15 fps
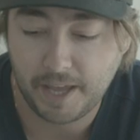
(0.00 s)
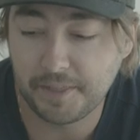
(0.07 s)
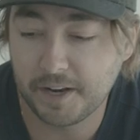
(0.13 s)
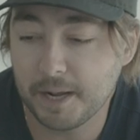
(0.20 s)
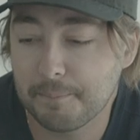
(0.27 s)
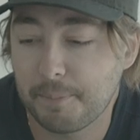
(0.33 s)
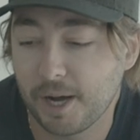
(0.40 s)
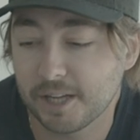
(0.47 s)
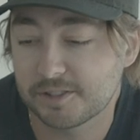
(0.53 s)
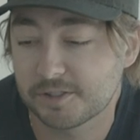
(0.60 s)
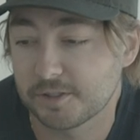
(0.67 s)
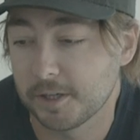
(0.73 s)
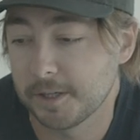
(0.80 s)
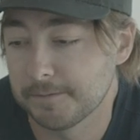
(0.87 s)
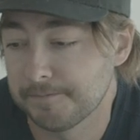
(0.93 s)
And then I bought
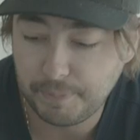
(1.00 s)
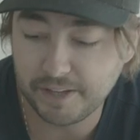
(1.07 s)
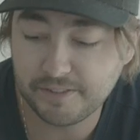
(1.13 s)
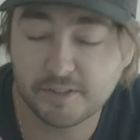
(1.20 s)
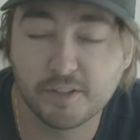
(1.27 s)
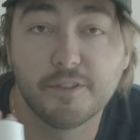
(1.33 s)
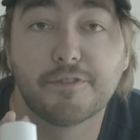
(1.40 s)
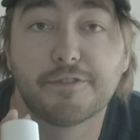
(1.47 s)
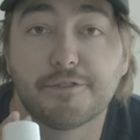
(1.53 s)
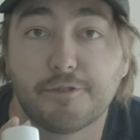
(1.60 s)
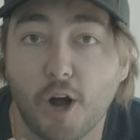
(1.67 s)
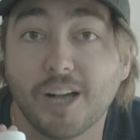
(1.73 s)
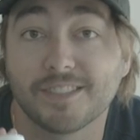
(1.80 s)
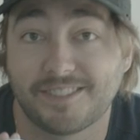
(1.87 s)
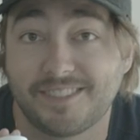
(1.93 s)
some basically
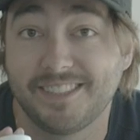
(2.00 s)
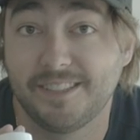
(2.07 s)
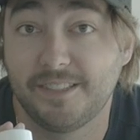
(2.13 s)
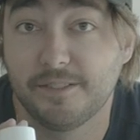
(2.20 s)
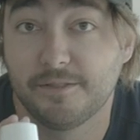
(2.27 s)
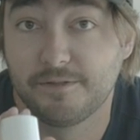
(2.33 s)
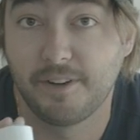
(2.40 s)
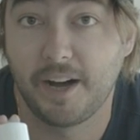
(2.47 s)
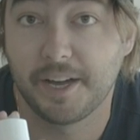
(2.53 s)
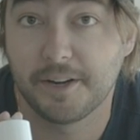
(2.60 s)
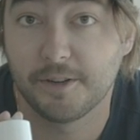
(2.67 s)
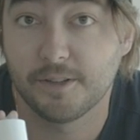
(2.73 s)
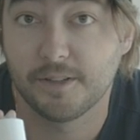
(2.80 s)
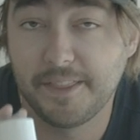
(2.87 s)
frosted vinyl.